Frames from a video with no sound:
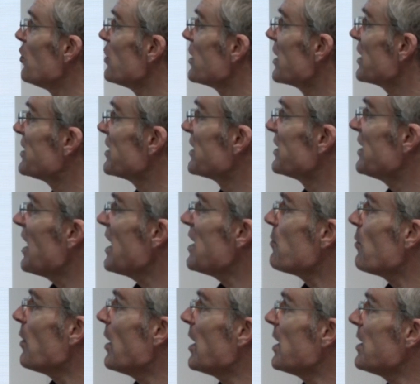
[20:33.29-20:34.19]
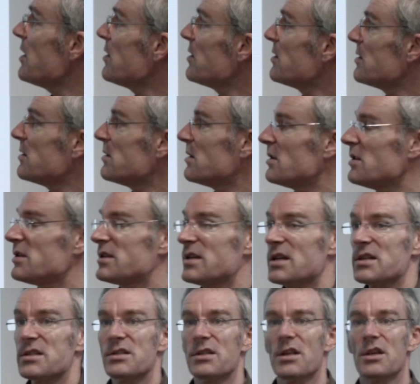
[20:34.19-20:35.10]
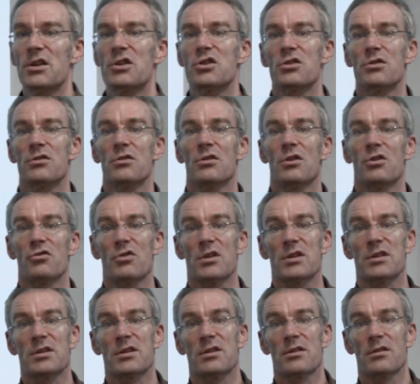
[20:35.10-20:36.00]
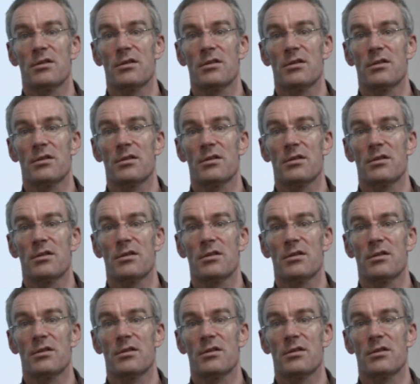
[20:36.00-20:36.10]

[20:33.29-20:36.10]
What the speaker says: You get a gateway and a destination address.